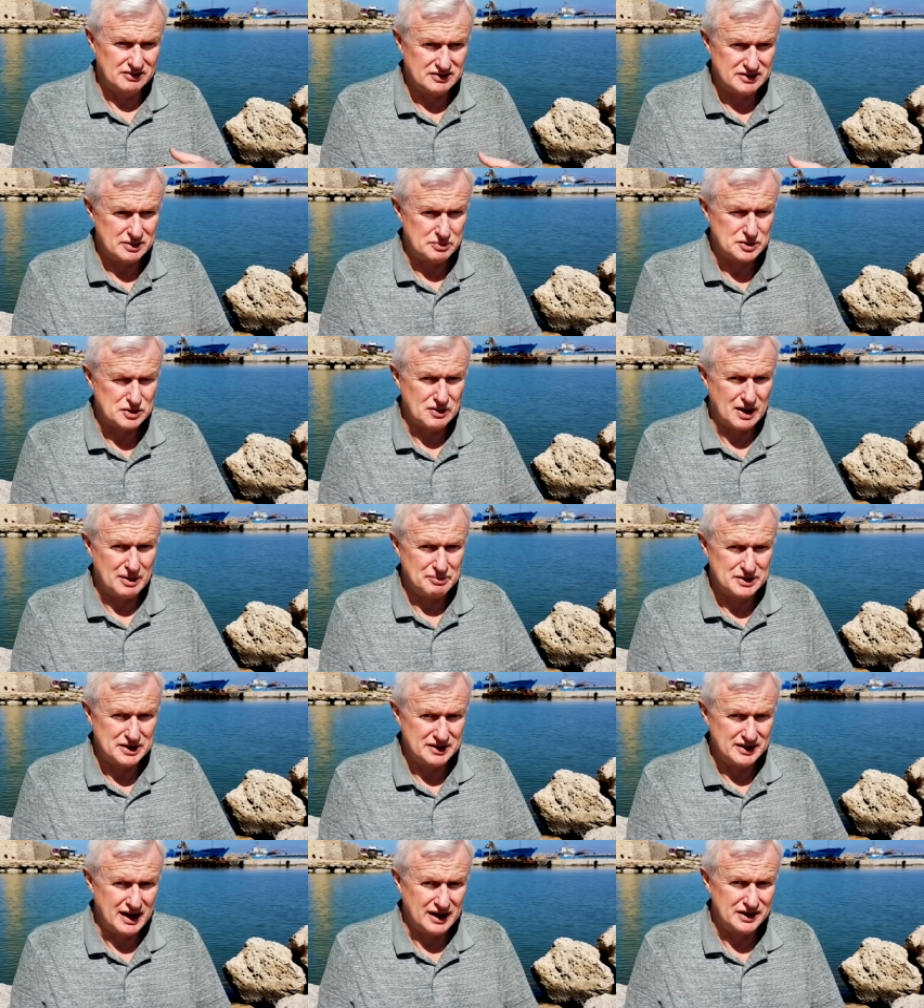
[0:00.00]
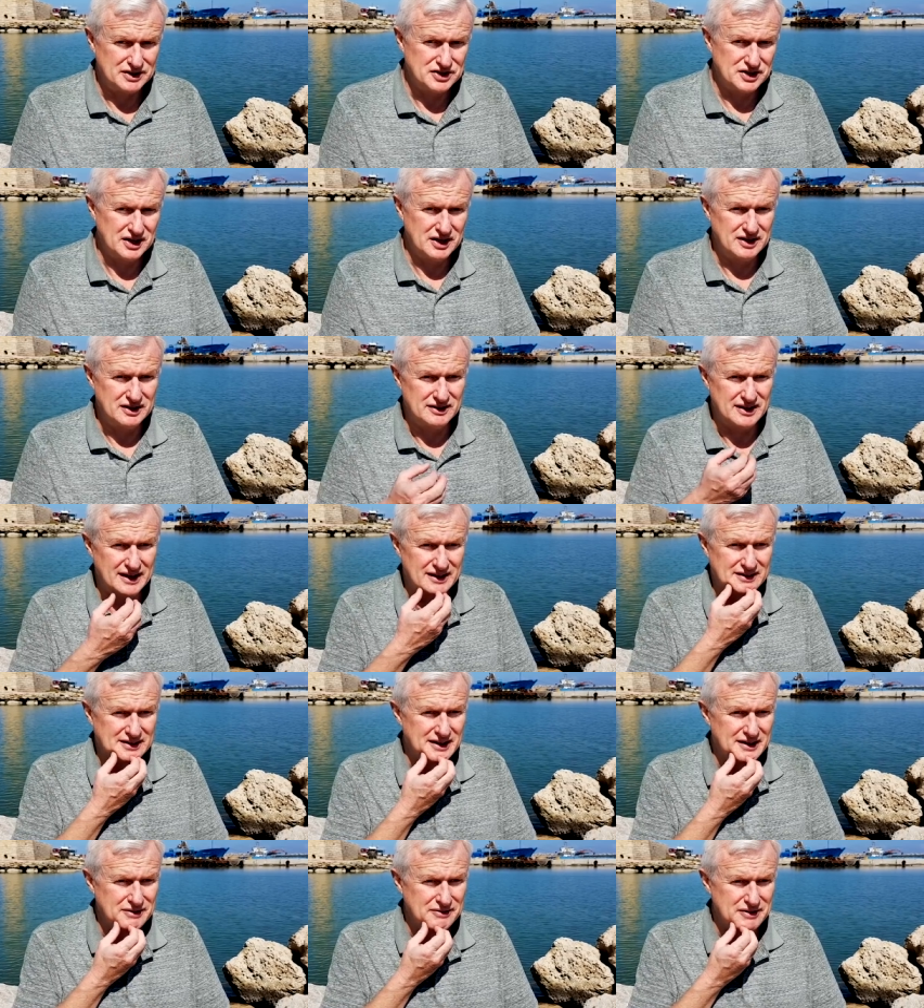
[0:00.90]
subscribed to Nature and
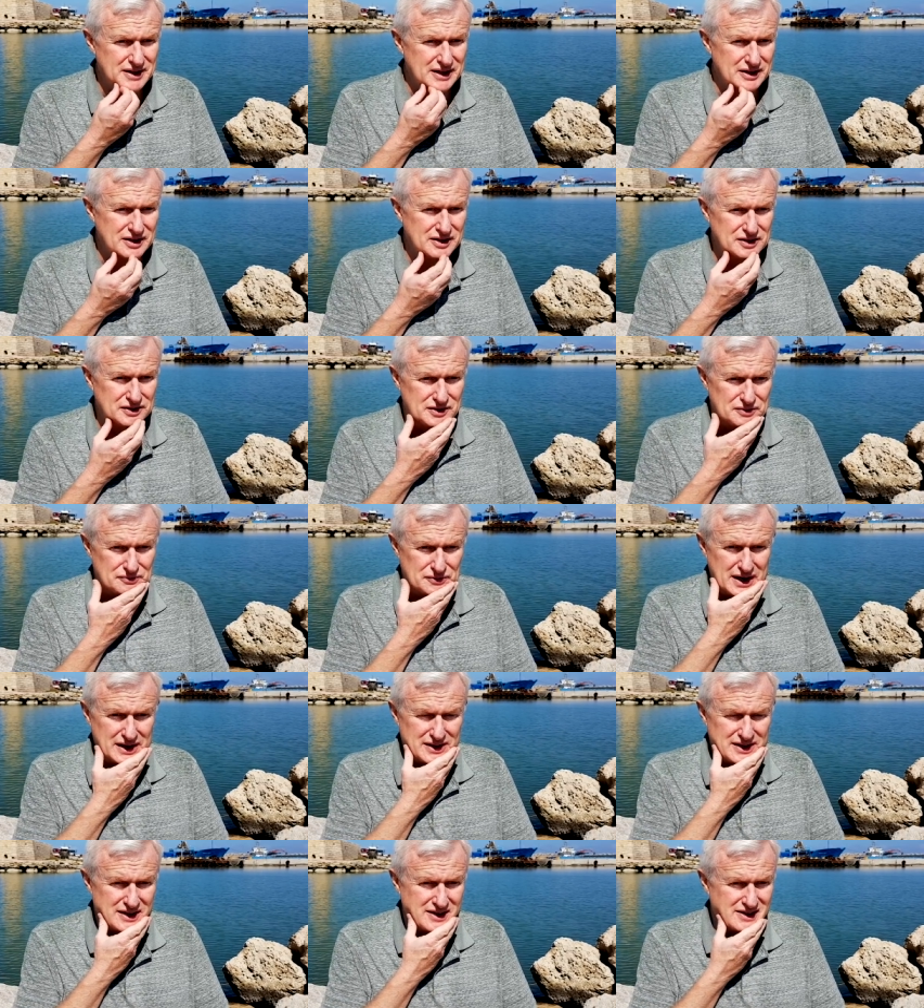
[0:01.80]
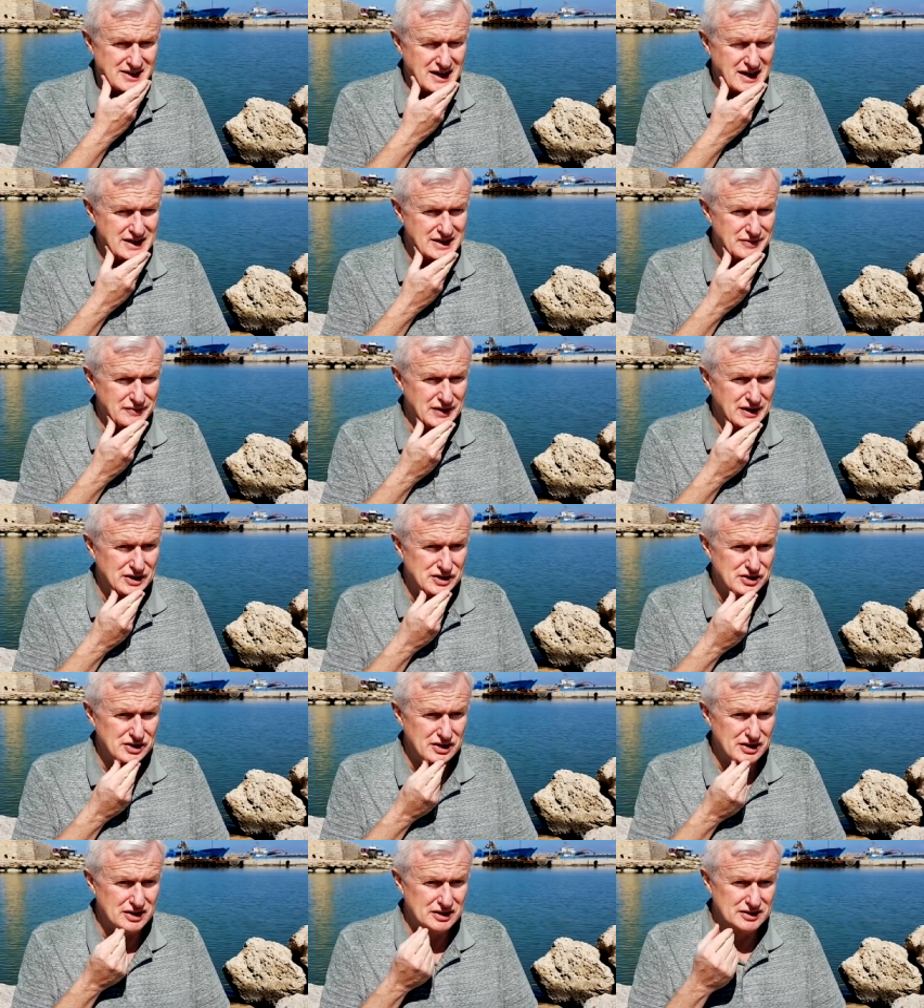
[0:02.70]
that kind of thing, and read these scientific
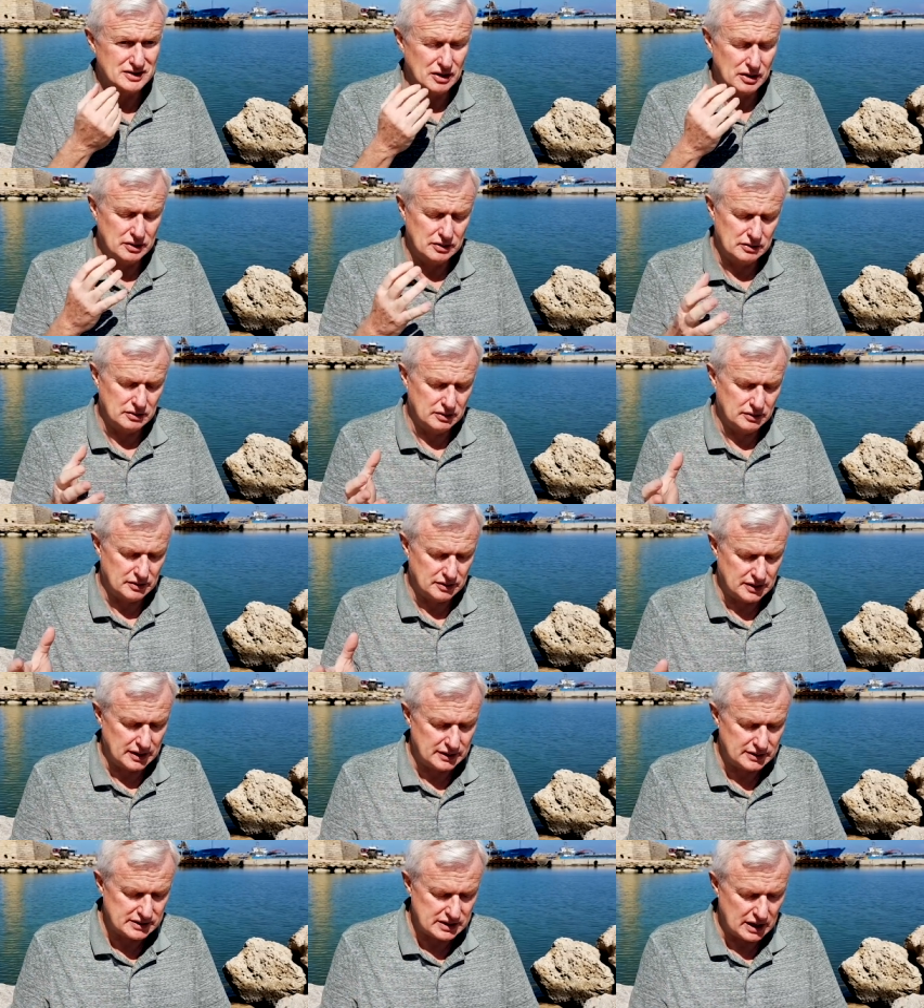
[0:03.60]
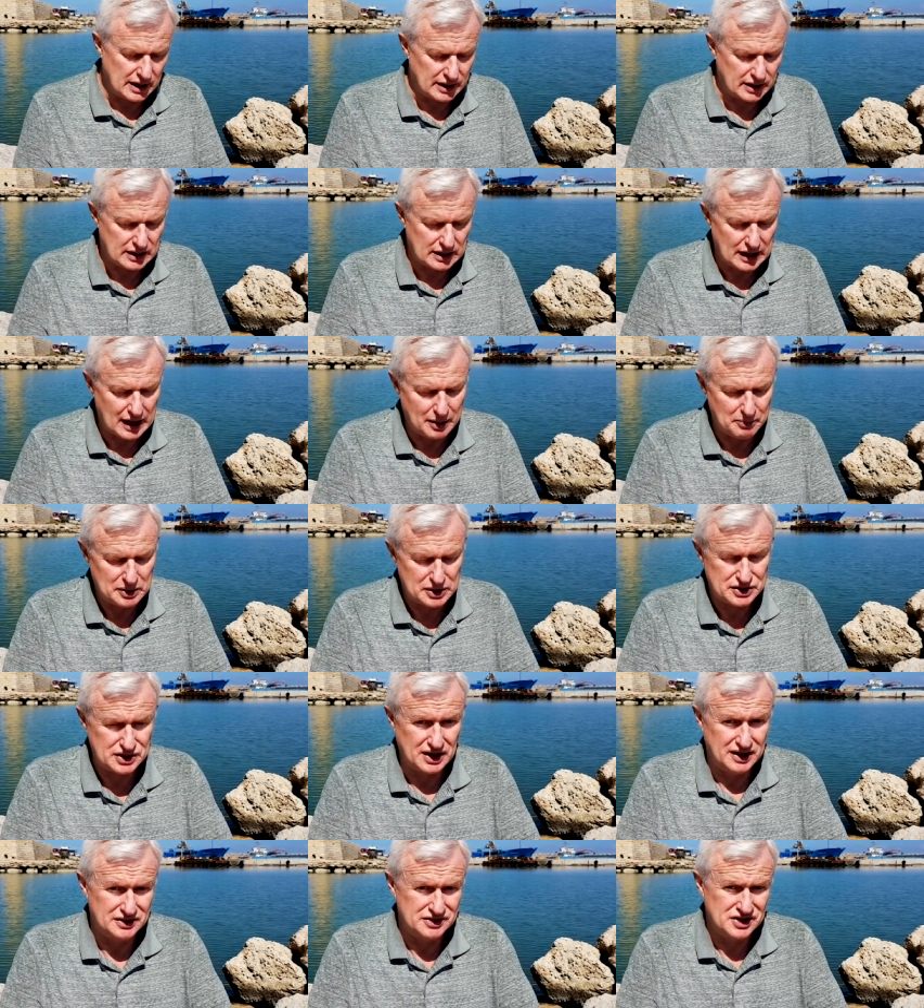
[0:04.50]
journals on things like climate
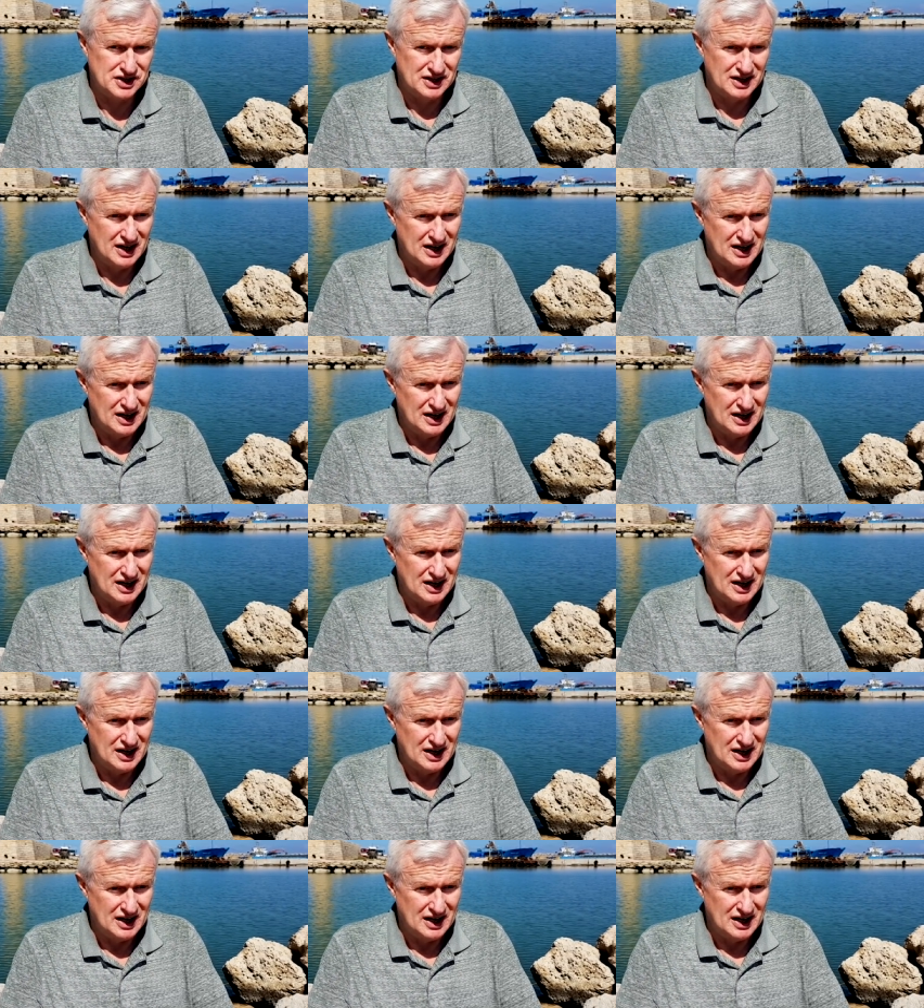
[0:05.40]
change.